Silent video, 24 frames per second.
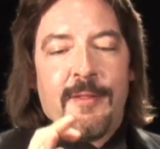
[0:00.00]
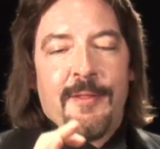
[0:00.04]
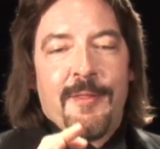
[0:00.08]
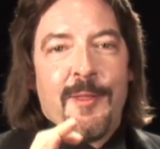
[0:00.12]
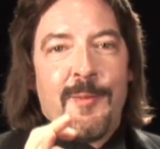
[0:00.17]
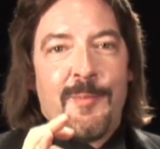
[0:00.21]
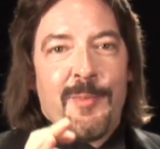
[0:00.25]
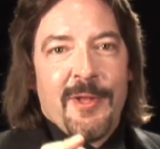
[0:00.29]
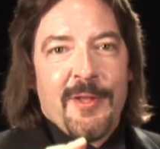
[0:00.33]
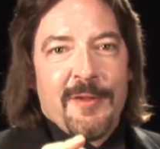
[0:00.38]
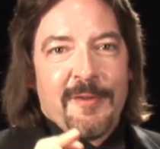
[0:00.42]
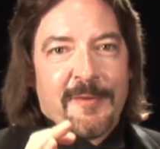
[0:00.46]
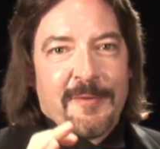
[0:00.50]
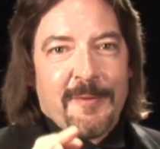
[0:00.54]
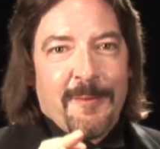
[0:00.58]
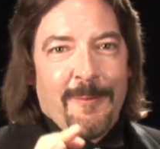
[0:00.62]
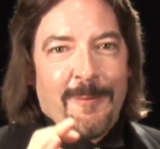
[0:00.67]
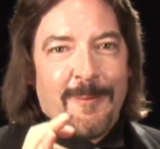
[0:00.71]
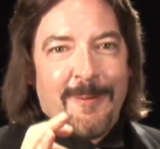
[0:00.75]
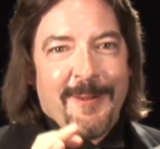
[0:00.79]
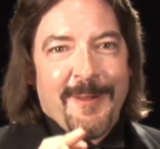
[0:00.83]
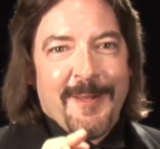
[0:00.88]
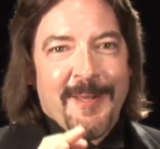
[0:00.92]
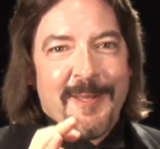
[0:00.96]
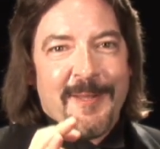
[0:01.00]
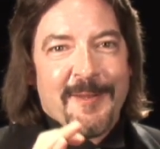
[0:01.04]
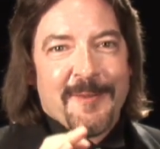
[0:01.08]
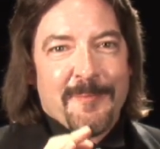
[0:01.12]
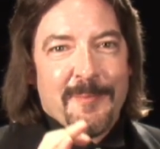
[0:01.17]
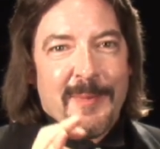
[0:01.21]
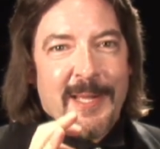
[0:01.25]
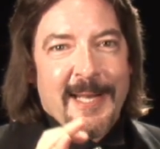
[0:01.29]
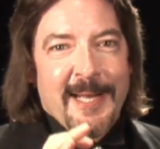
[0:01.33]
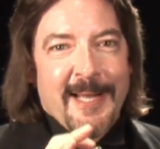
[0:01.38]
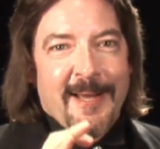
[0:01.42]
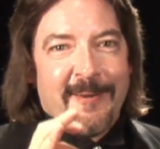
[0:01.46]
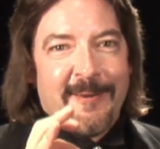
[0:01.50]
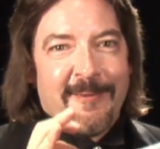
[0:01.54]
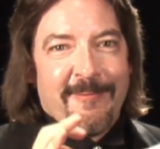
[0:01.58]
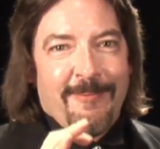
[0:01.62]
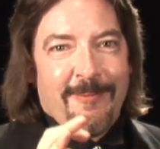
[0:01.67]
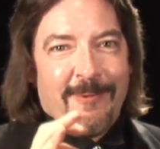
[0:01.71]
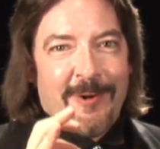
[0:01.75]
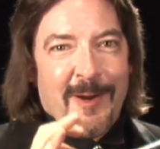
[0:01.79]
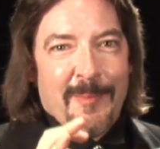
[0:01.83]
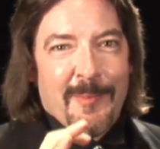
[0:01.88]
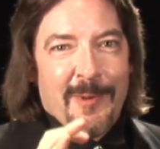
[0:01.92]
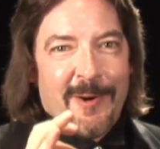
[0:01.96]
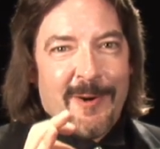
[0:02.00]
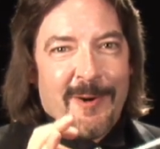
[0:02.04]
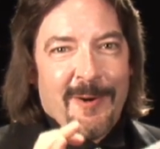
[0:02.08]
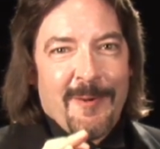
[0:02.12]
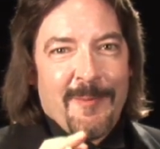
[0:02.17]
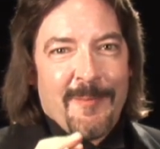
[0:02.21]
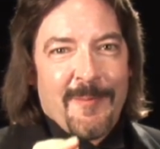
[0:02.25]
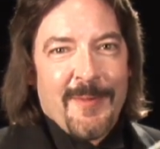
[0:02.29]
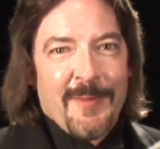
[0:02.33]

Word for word: the pencil is made out of rubber